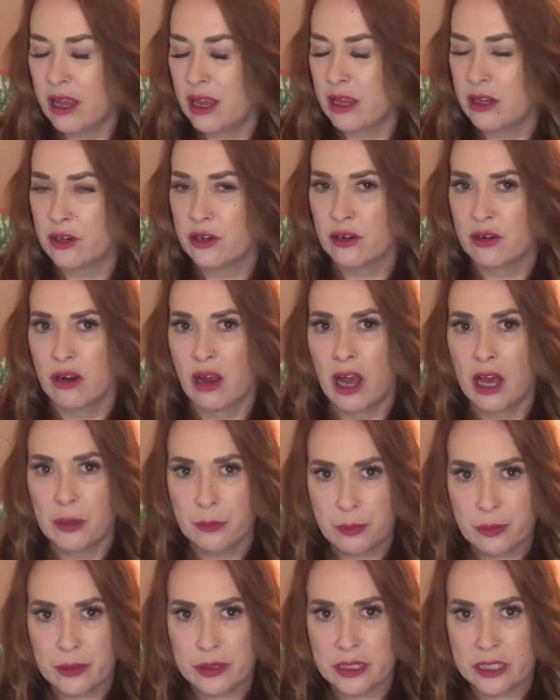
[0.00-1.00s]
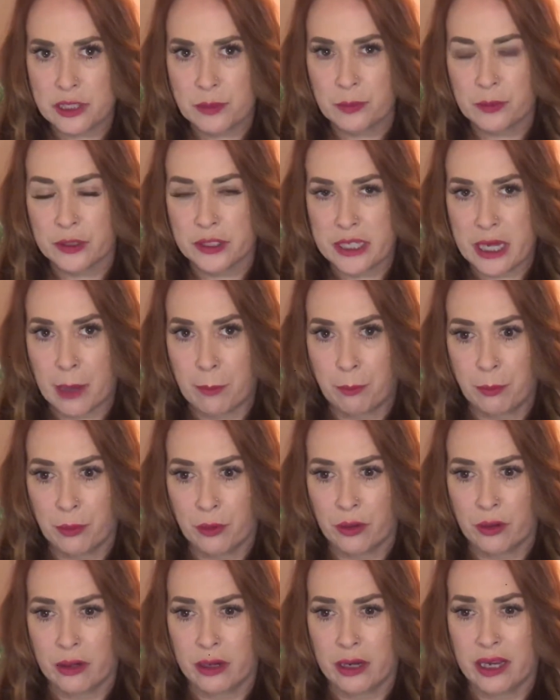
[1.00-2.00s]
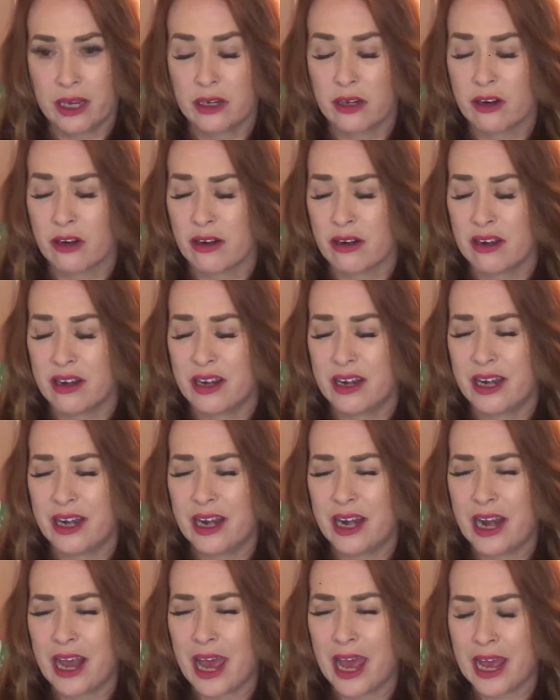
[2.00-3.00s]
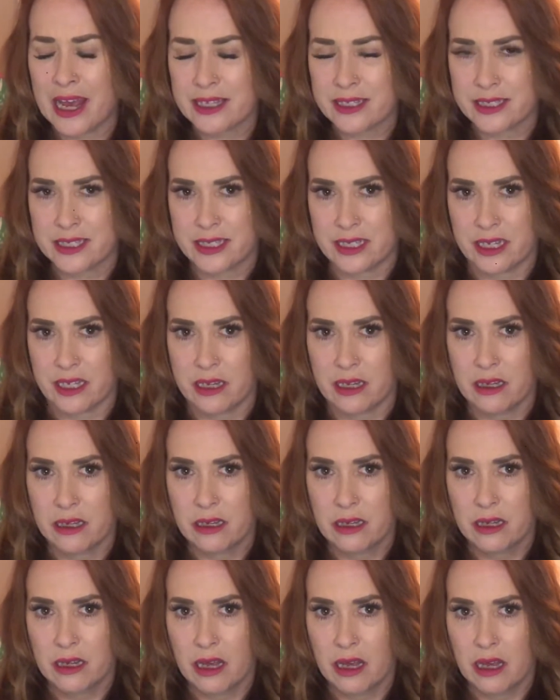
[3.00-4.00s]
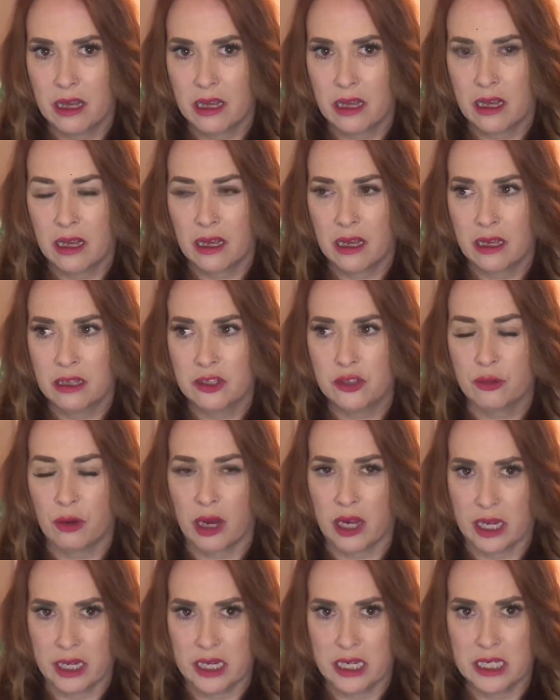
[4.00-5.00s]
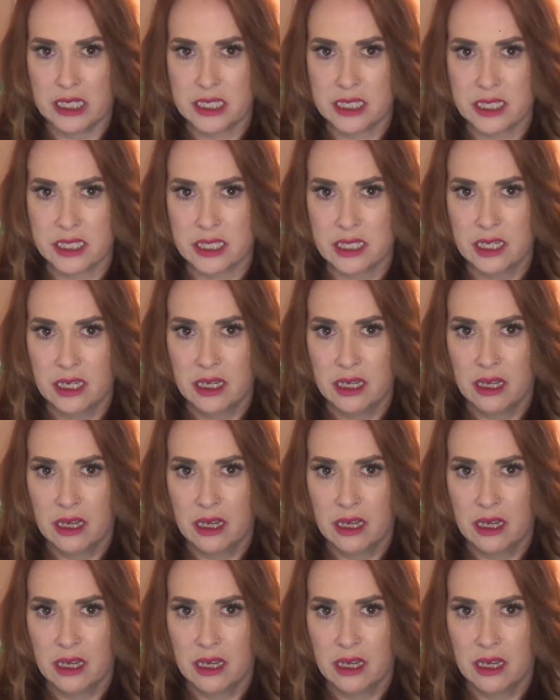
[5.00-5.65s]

in her unpredictable temper, in her nasty drunkenness.